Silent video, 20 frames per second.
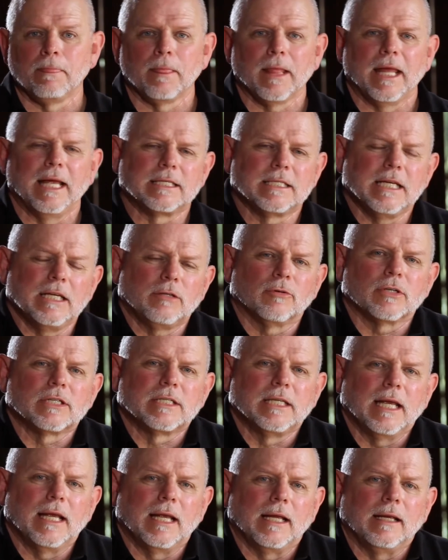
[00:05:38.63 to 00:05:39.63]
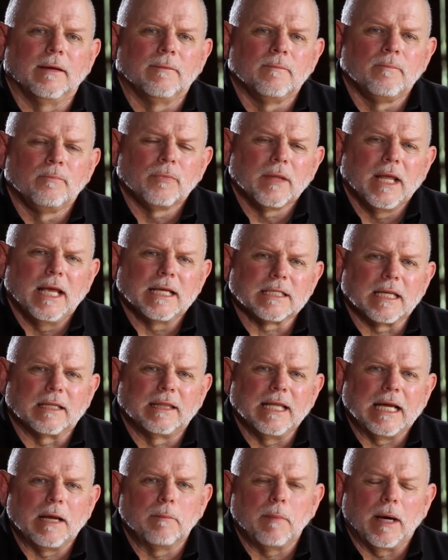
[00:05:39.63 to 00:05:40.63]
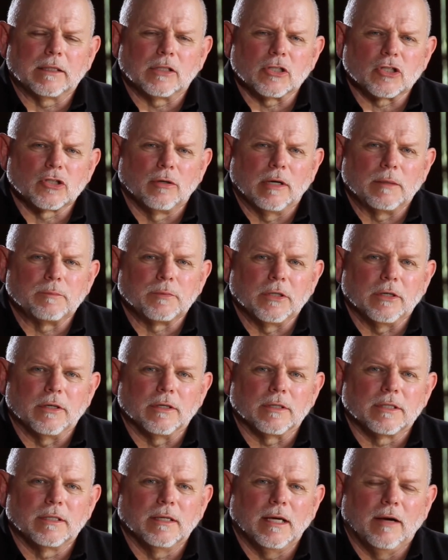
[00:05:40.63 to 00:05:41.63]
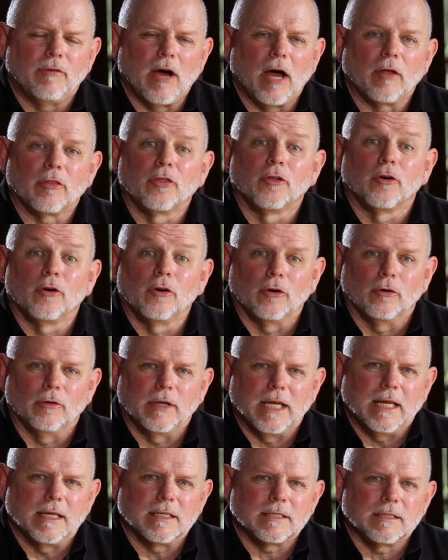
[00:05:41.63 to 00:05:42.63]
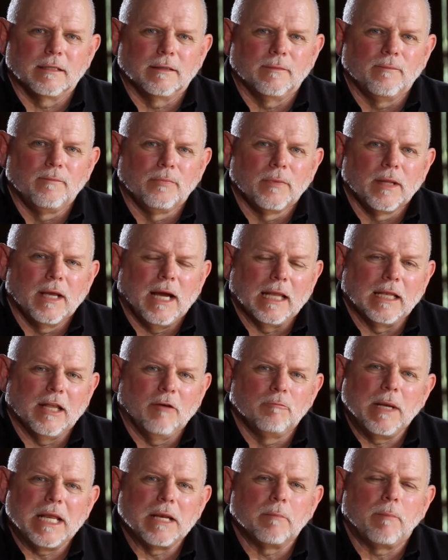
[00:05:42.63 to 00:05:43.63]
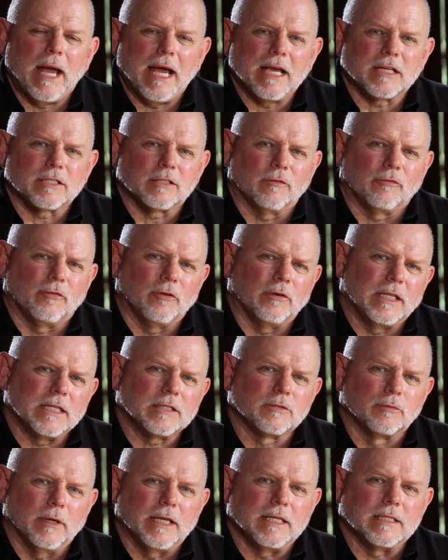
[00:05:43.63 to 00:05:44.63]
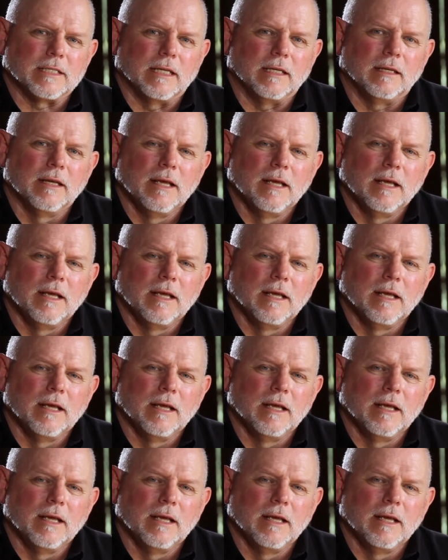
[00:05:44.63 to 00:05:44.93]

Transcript: It's interesting as I think about the Scriptures of how thorough it is. I love being a pastor for this reason,